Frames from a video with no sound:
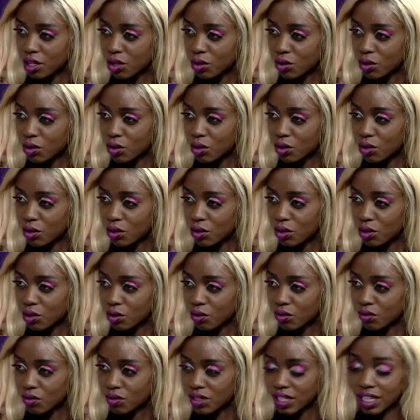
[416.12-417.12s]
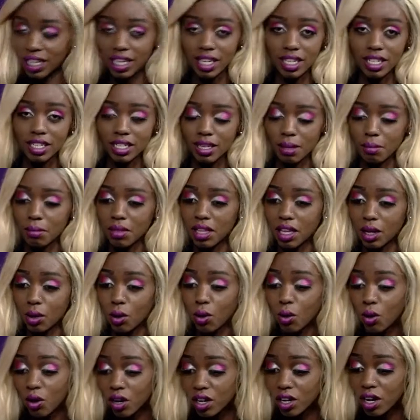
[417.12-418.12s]
you've taken
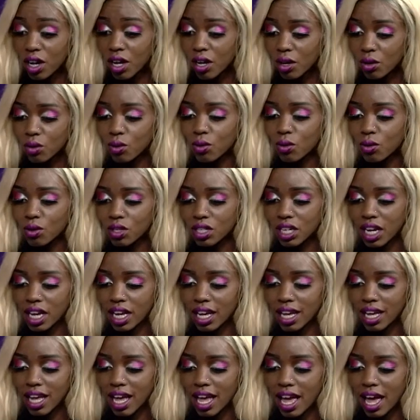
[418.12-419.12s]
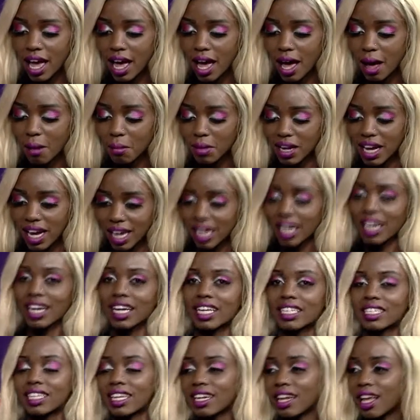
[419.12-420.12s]
something, or ushe
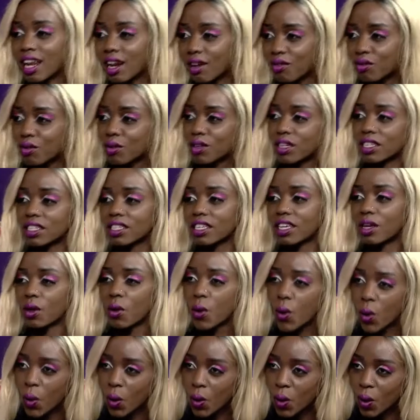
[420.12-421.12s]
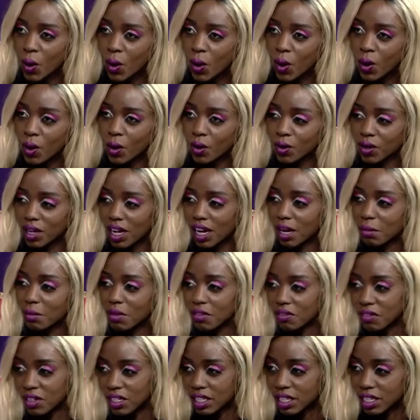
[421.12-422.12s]
amkaraka sana alafu ukasikia, okay, let
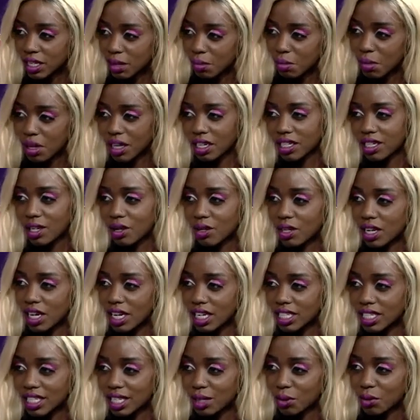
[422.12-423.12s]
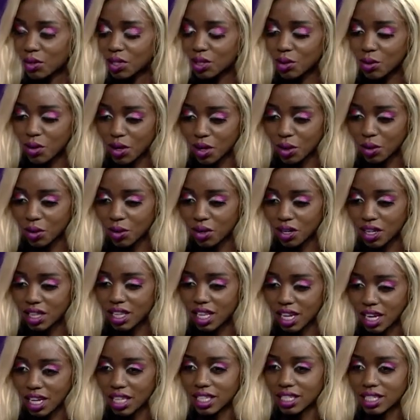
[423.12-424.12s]
me first sit back down and see what's going on,
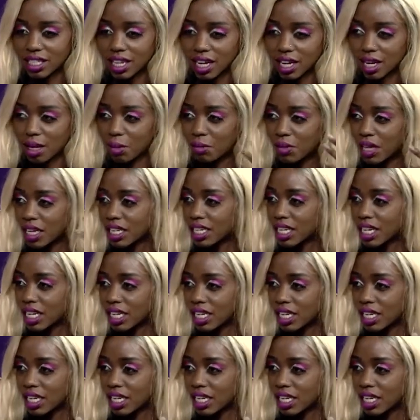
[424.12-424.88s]
then I stand up. That